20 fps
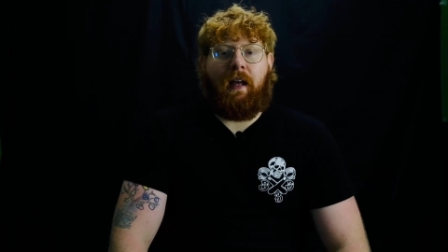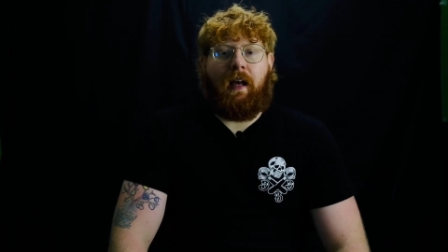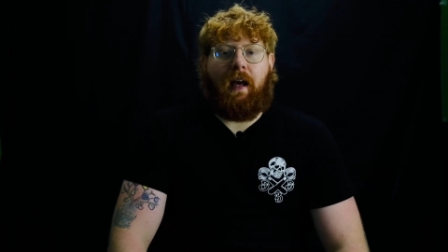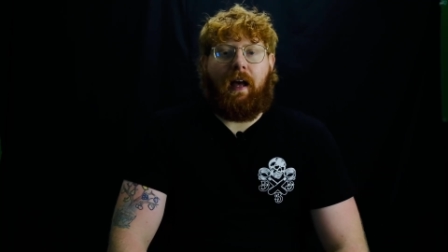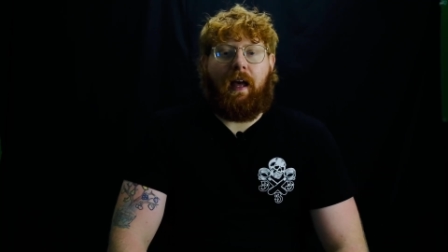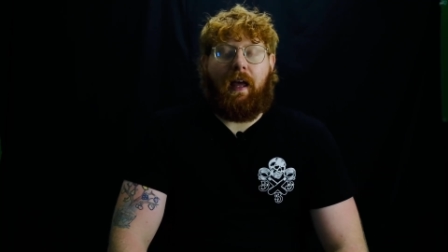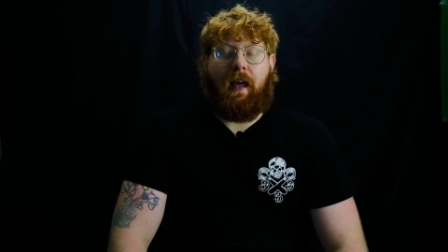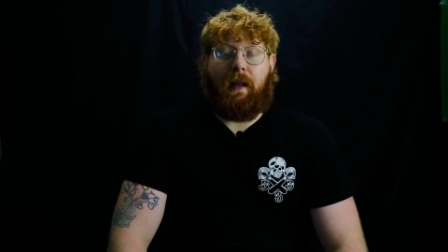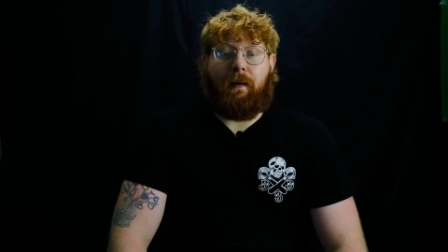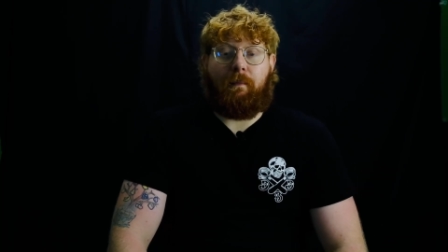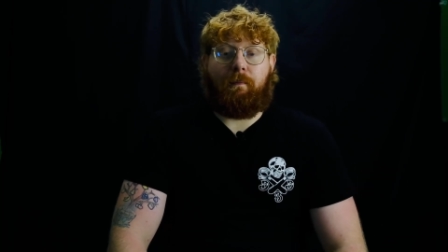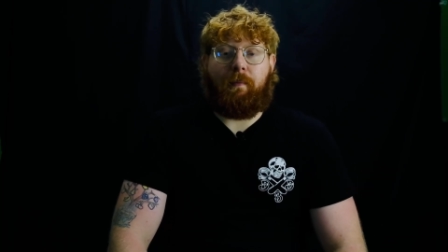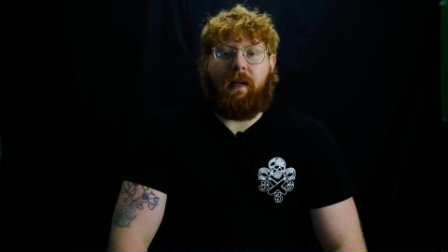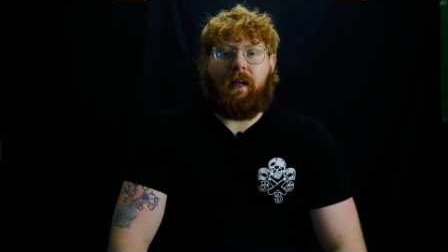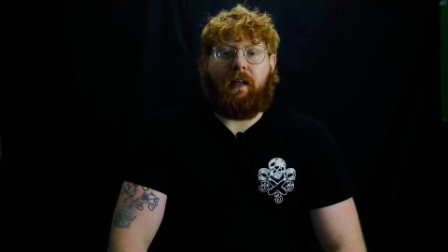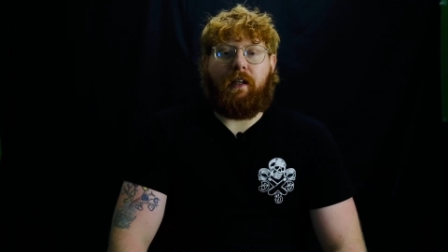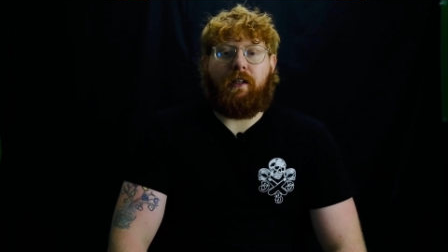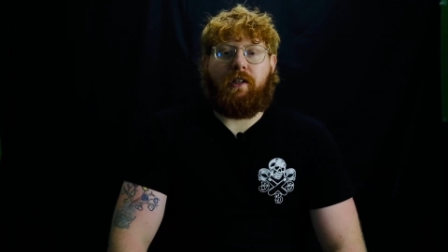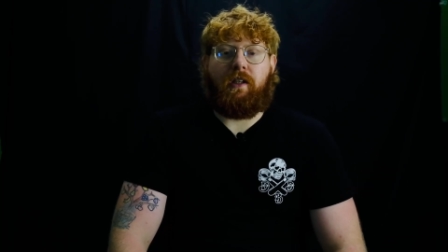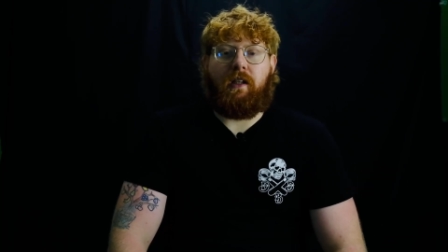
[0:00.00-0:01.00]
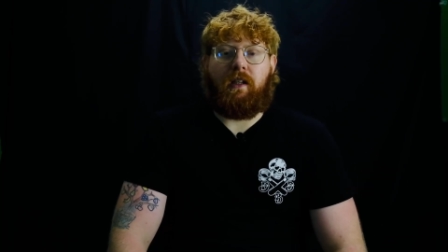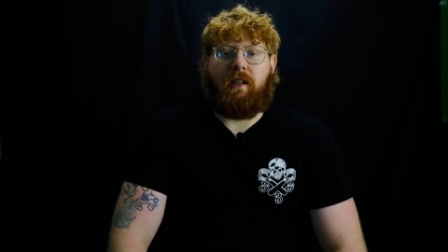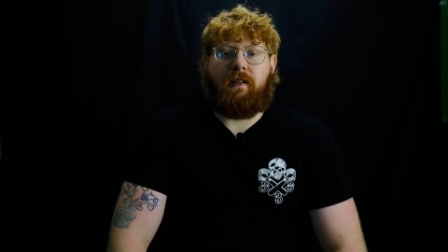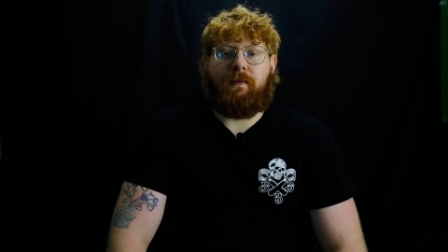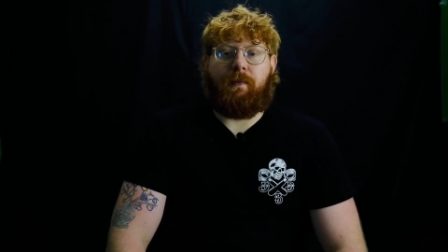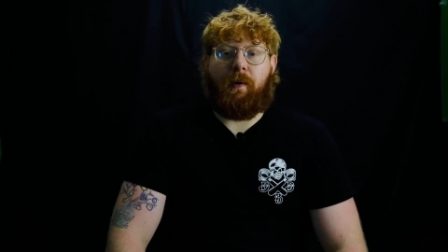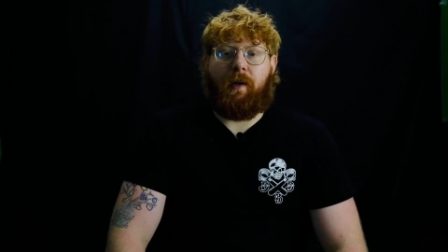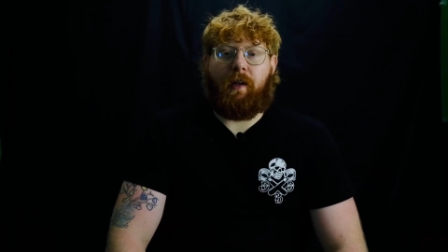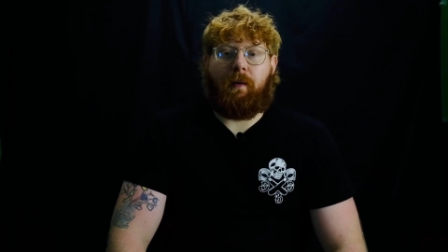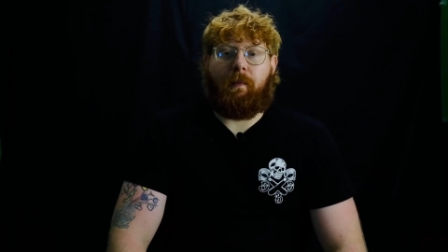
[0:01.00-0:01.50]
and Peter G
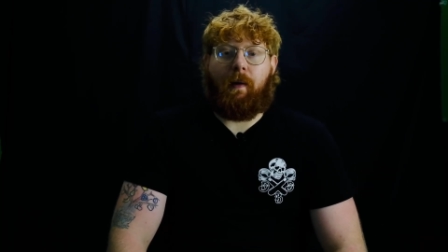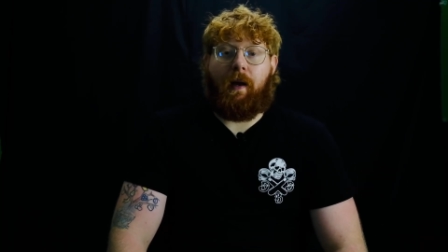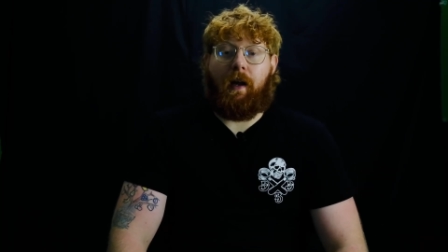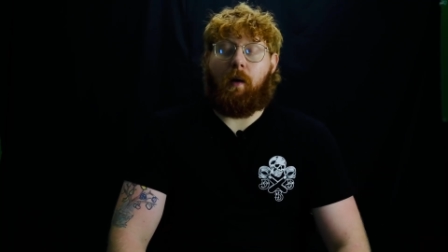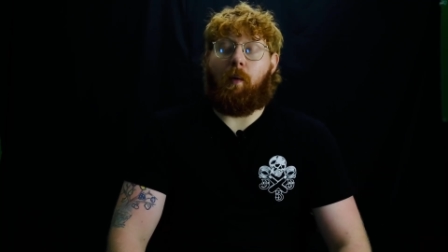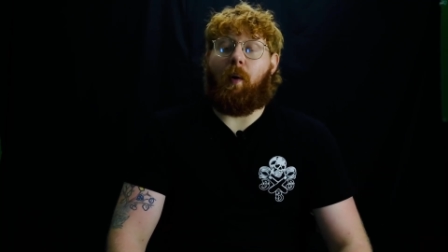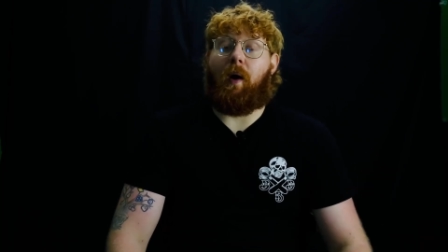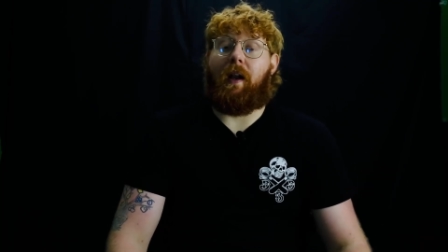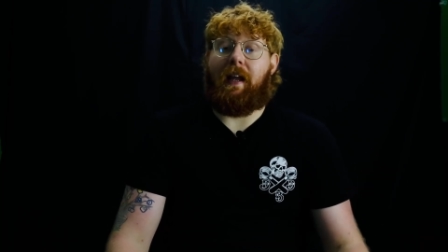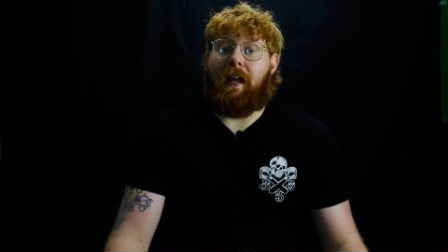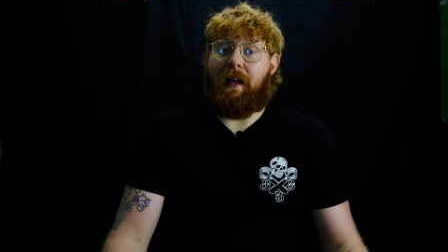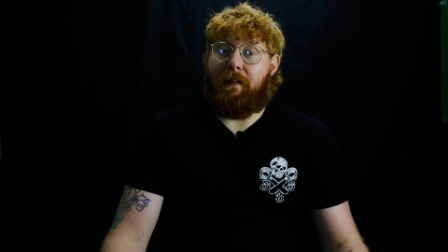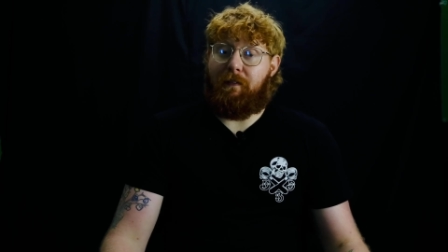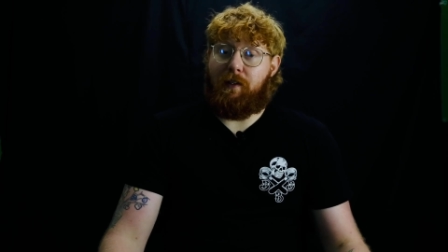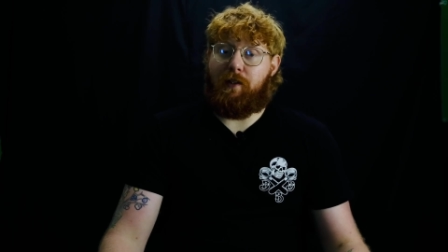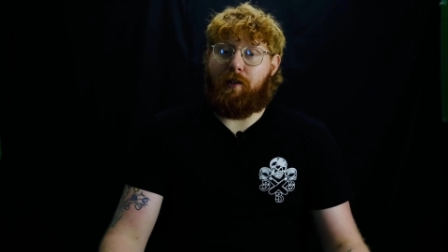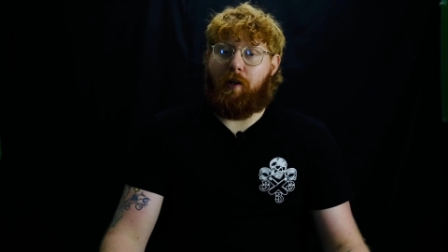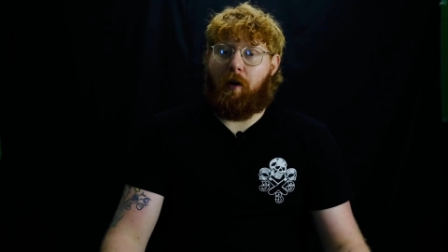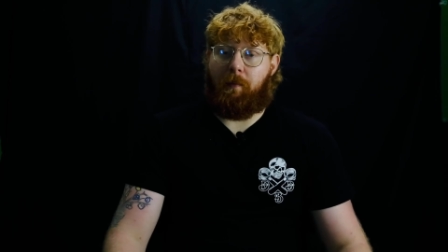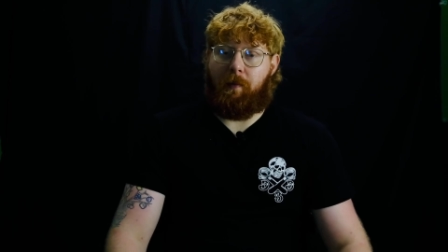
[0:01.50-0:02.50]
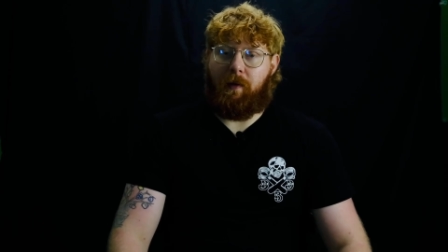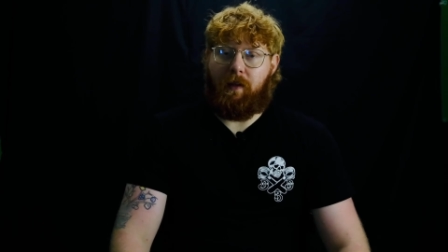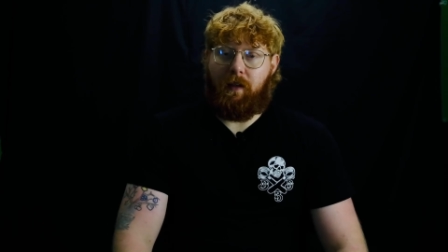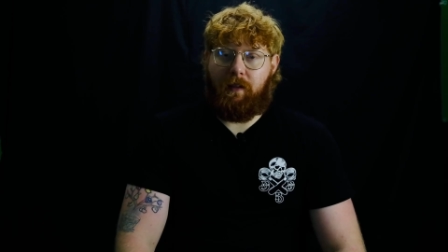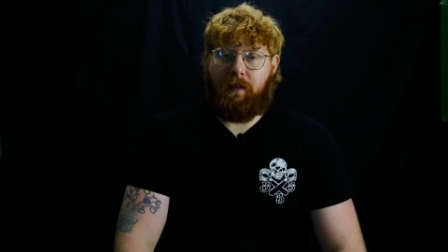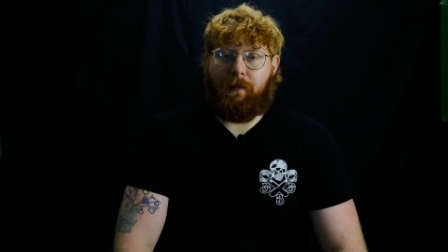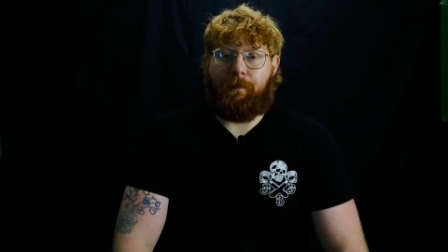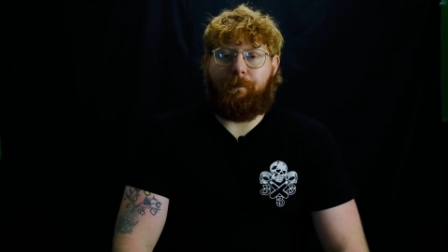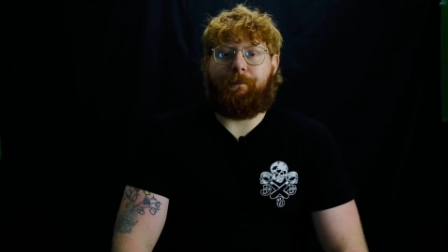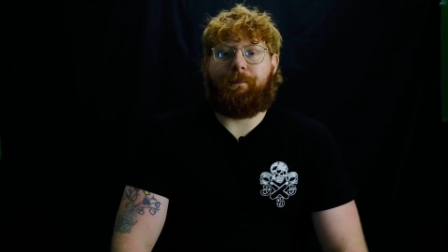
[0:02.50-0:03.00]
spoke about quite a heavy
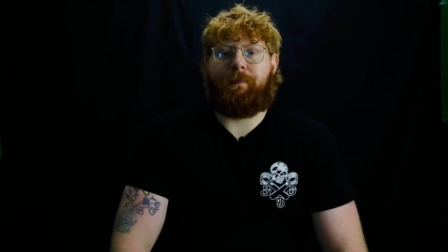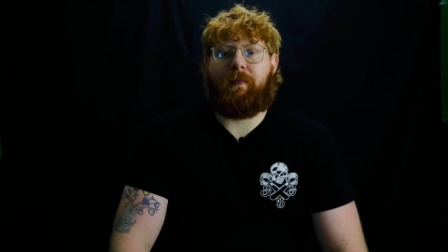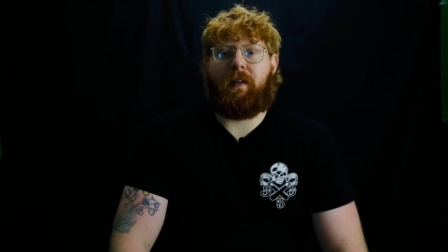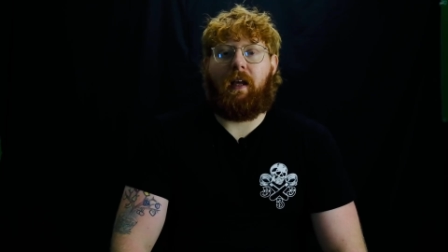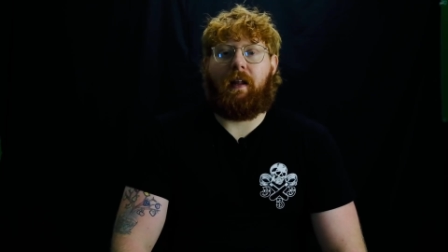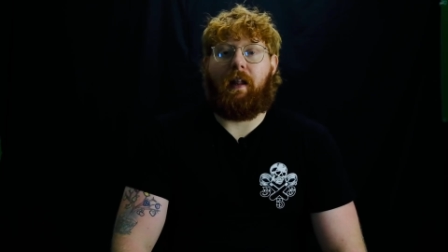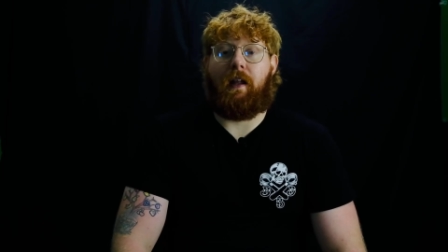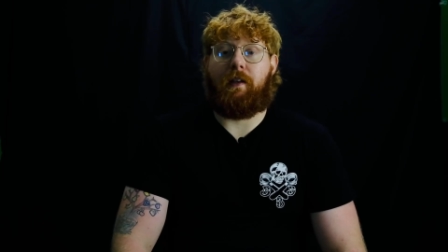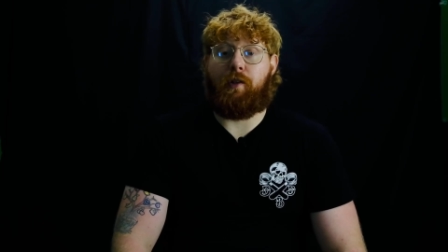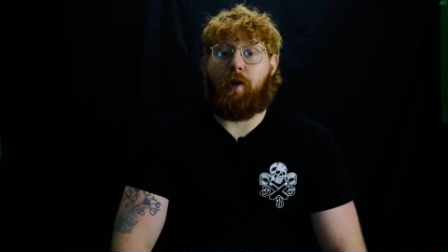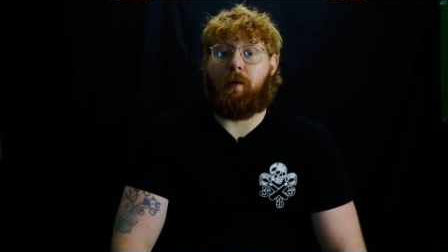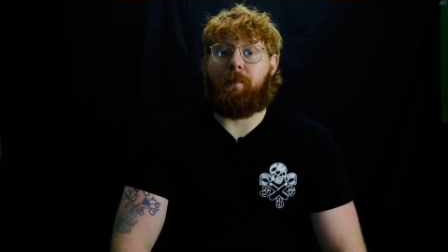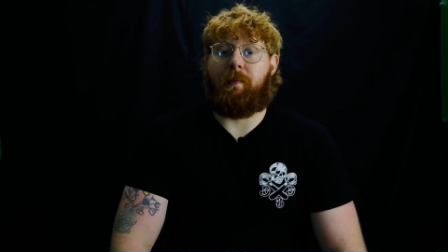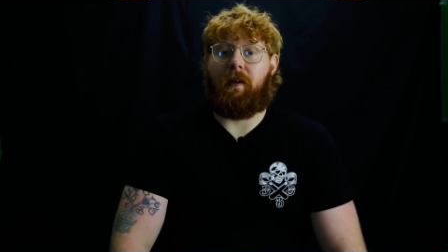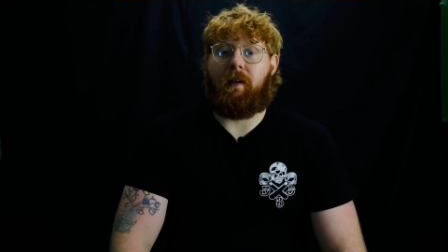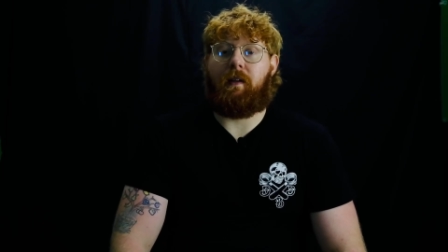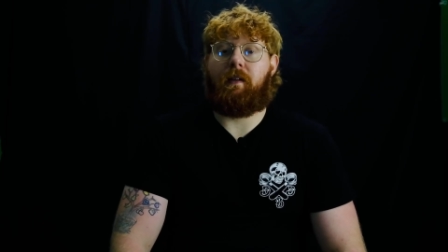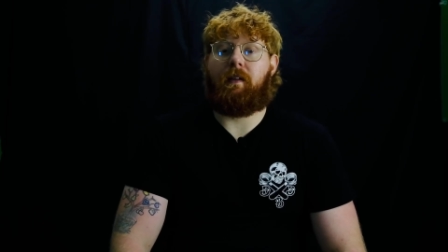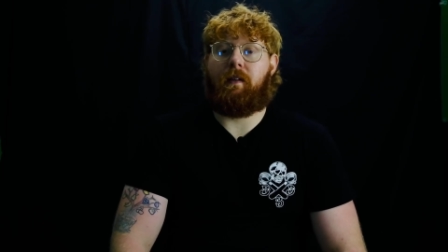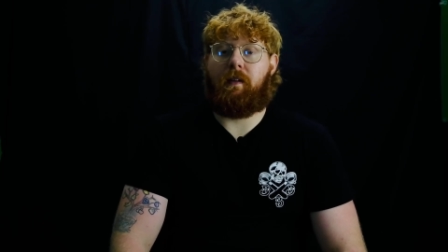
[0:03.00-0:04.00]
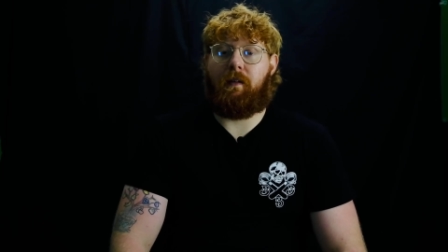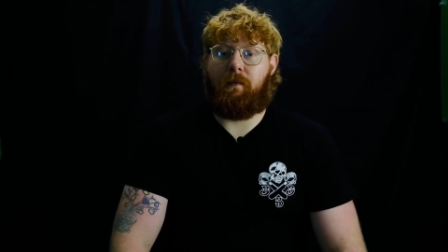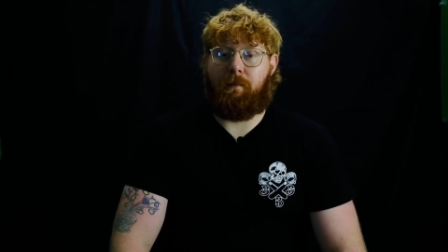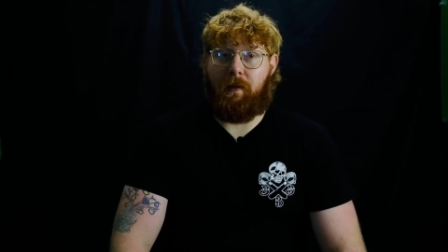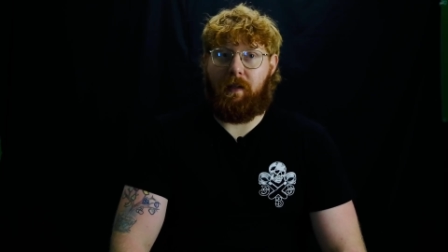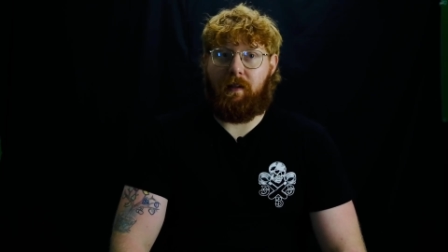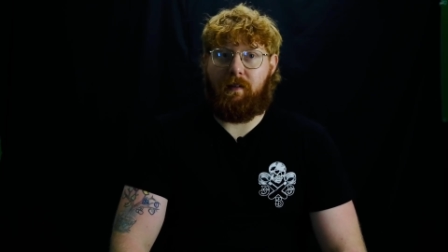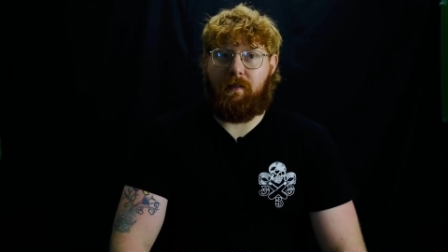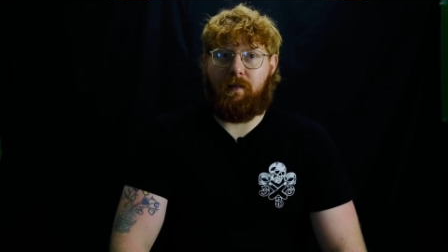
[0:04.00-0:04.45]
topic, and our topic being